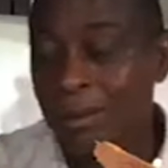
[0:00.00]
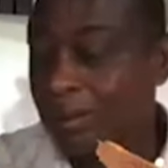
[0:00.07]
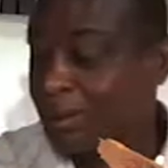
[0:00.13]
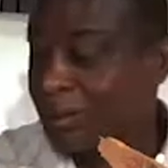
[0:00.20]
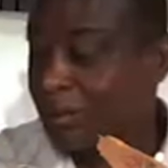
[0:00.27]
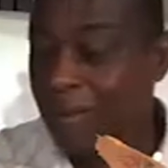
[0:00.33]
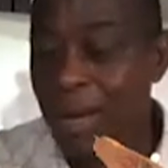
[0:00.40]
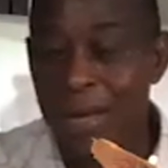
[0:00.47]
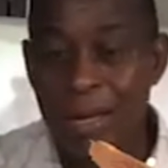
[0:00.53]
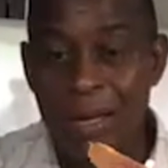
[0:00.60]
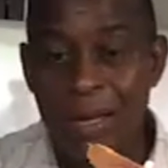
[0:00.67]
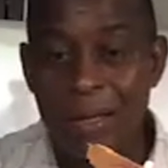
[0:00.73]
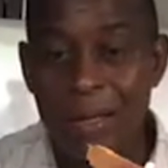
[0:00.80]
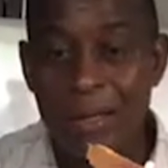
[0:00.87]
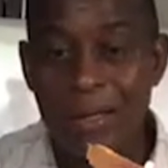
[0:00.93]

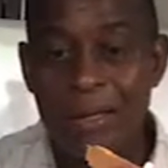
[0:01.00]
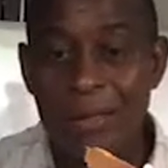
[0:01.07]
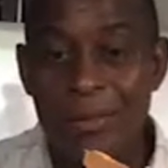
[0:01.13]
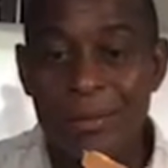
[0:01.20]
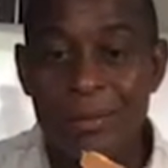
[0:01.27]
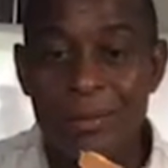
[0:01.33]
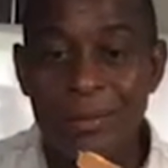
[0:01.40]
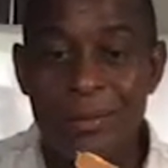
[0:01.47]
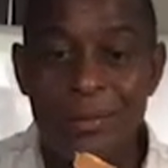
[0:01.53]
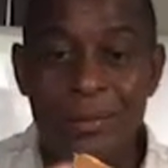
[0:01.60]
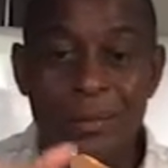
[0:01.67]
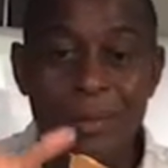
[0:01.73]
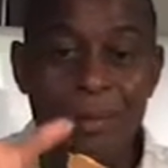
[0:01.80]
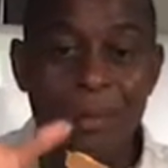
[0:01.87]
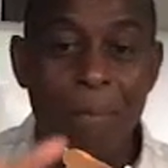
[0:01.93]
banana,
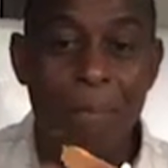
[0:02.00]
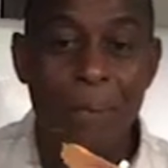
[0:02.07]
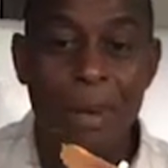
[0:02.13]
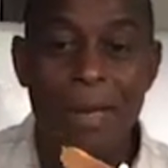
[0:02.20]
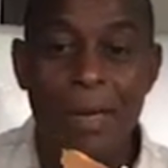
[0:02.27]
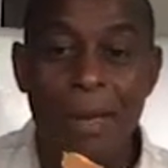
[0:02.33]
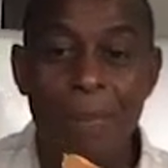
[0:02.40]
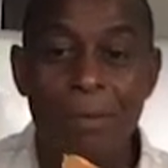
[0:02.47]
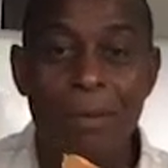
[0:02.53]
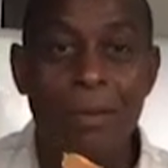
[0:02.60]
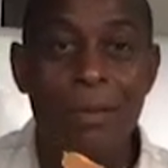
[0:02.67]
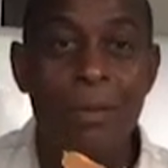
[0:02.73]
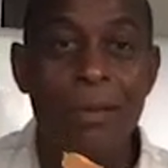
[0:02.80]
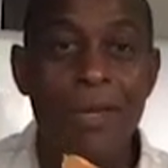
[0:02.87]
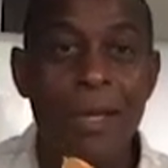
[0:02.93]
pineapple,
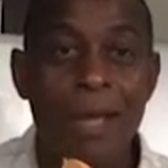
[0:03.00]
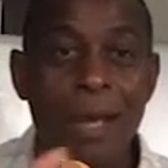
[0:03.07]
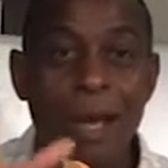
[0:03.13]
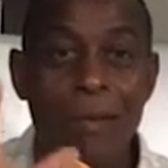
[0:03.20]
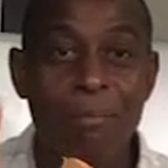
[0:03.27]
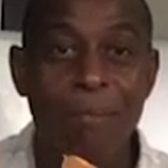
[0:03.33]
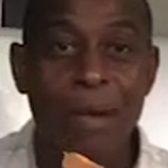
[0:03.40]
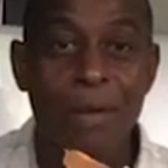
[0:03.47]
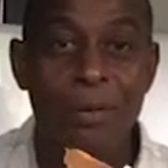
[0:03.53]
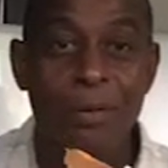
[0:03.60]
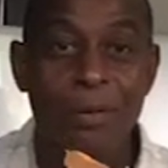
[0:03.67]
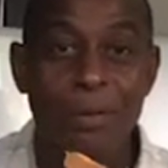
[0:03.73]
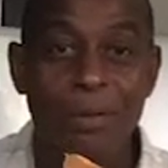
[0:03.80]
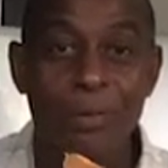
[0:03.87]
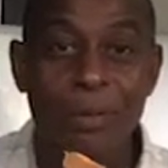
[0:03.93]
and mango
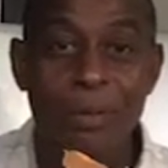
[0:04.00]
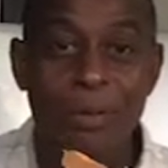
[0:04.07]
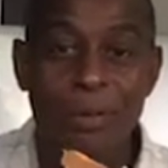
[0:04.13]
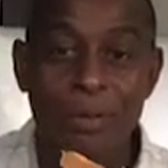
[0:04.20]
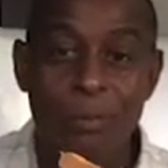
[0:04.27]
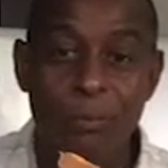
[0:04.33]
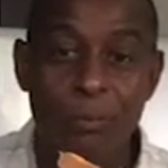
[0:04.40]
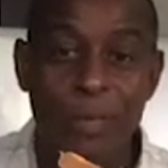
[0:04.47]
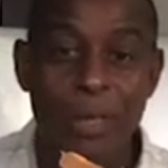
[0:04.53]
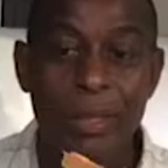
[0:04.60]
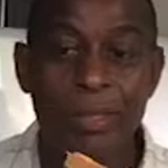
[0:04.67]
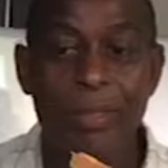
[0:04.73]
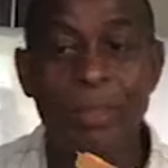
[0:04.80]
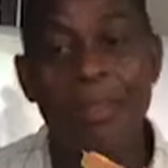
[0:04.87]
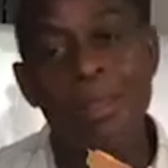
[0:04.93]
with
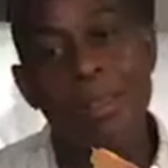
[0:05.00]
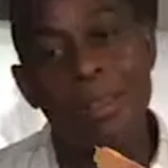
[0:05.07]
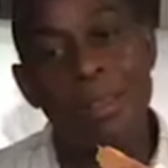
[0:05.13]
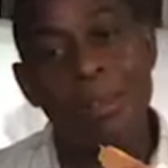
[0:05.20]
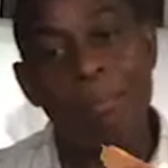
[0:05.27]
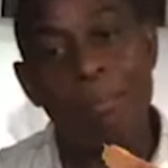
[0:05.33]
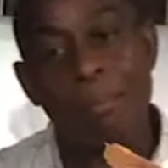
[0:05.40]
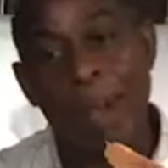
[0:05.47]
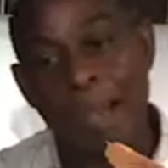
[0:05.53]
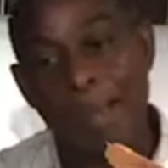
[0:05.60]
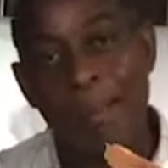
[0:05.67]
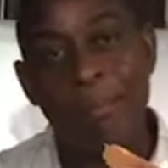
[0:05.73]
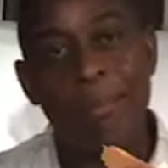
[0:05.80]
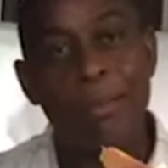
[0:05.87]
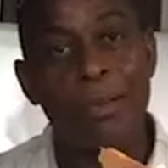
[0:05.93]

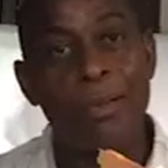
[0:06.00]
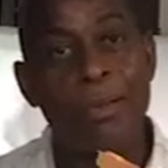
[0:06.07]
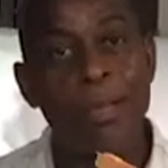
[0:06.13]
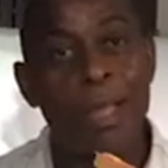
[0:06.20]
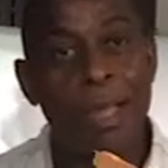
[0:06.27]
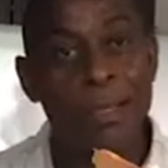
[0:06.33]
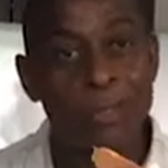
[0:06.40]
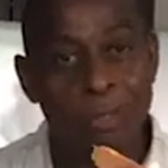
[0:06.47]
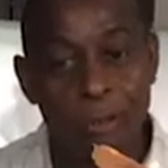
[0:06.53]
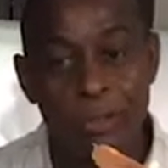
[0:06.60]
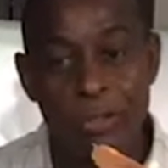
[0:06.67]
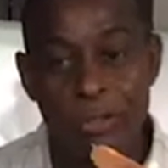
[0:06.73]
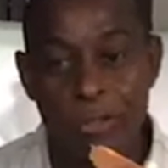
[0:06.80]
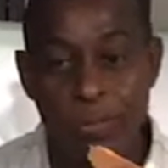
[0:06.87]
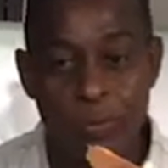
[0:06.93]
pineapple and orange
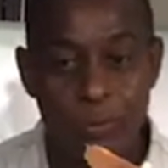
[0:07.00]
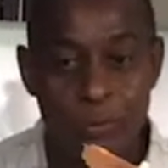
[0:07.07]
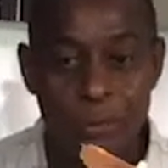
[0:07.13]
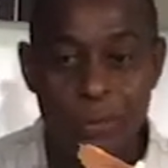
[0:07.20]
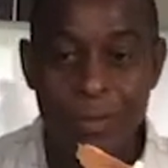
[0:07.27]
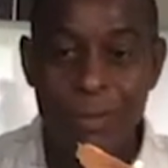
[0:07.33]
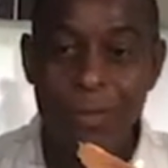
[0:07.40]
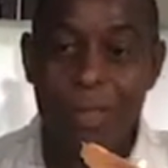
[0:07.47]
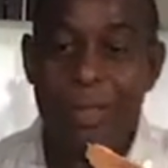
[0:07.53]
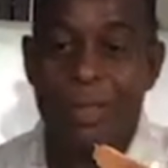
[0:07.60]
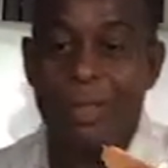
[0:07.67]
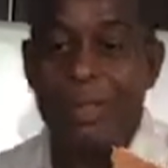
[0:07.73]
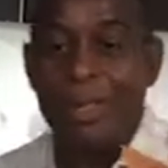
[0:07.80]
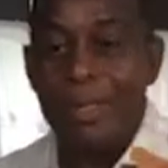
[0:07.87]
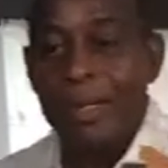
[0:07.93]
juice.
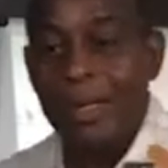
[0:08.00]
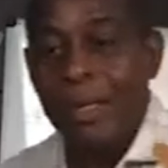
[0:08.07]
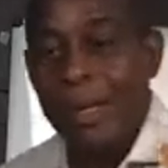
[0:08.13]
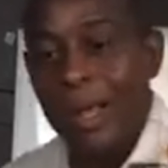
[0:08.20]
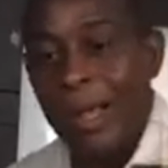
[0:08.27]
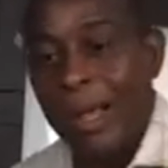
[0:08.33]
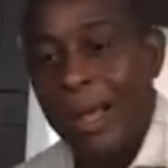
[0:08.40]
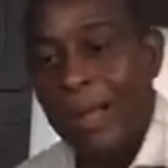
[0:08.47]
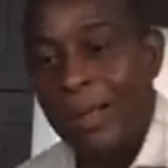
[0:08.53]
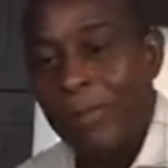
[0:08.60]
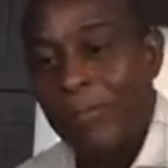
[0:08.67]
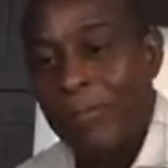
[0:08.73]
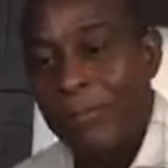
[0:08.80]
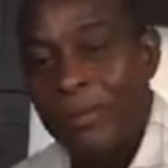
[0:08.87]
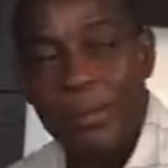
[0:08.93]

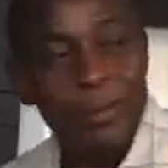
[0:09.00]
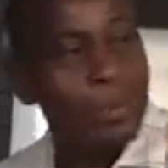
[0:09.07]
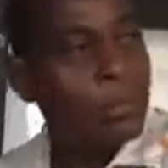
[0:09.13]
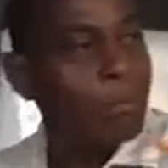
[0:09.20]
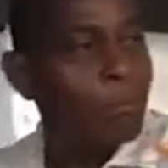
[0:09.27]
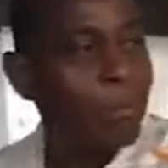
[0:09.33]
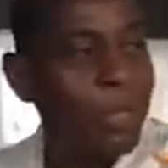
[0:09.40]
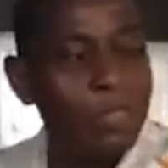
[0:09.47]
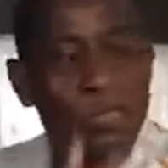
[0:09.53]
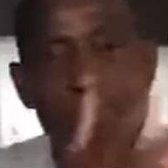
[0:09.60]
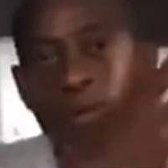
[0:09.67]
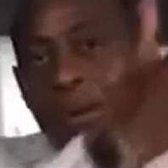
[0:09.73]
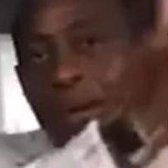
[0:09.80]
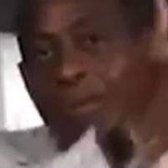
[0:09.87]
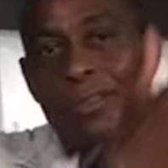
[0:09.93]
My straw
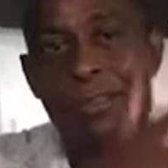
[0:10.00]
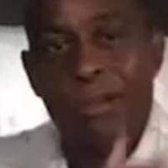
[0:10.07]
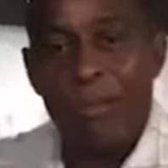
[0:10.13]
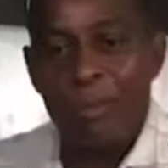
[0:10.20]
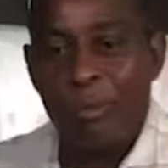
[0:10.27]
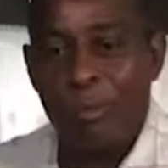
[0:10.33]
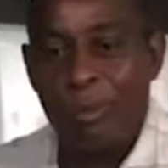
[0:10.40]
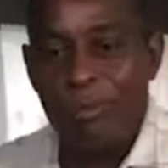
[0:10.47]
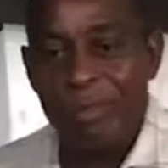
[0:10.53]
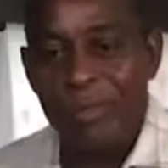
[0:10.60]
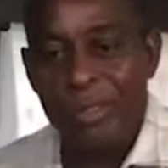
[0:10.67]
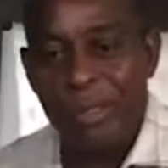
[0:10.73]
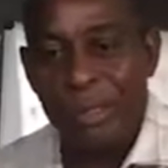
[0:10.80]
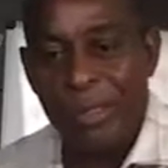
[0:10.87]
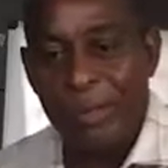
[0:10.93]
is all the way over there,
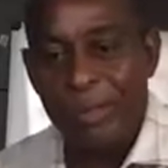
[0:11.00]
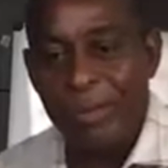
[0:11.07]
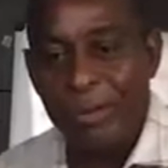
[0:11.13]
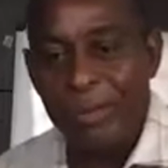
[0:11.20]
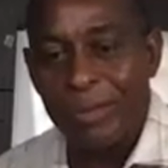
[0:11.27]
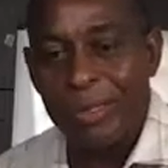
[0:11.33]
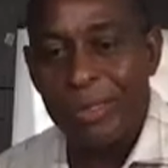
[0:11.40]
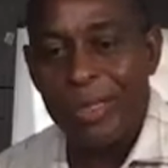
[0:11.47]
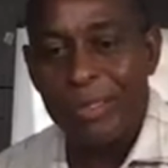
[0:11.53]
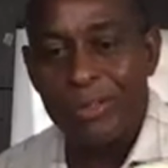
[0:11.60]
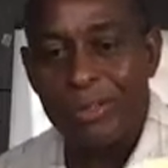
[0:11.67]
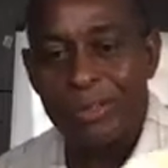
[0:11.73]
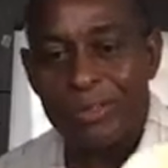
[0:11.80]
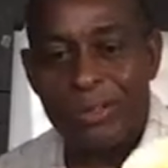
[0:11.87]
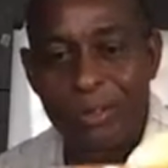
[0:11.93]
and I'm not going to get it just
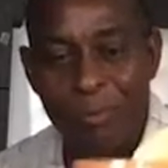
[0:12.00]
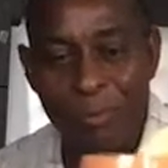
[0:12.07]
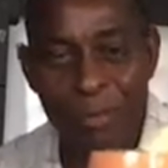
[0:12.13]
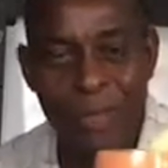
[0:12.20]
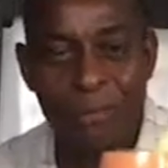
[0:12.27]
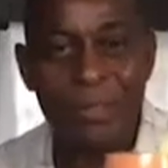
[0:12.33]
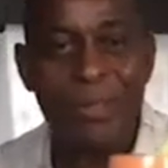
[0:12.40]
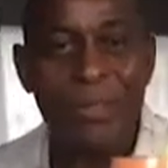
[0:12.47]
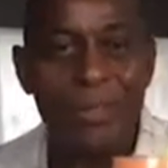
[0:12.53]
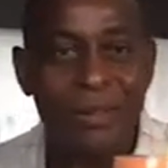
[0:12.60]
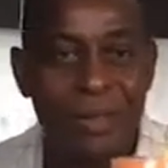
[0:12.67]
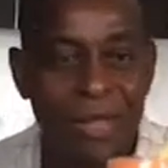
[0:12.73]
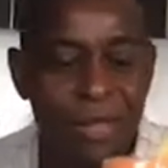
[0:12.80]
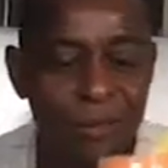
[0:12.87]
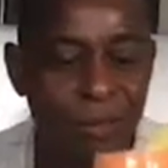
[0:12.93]
now, but let me get a
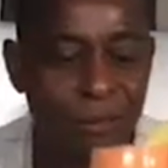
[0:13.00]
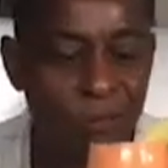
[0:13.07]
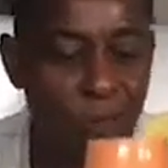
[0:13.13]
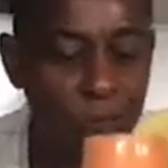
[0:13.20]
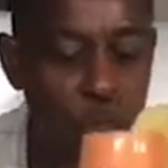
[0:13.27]
taste of it.